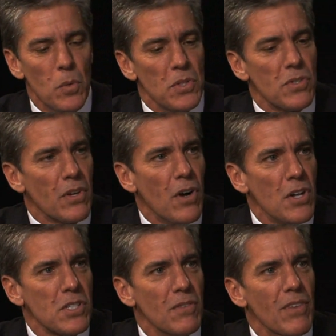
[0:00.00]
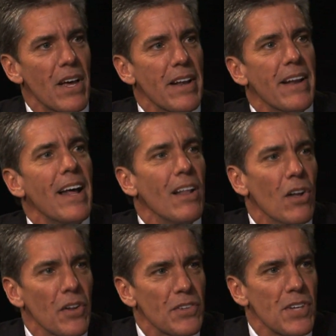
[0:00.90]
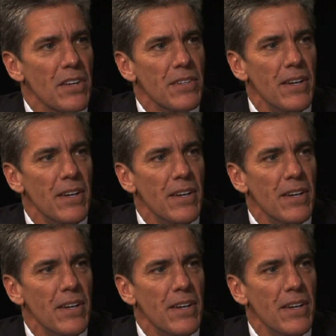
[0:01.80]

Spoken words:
What's the cost of that, and how long does that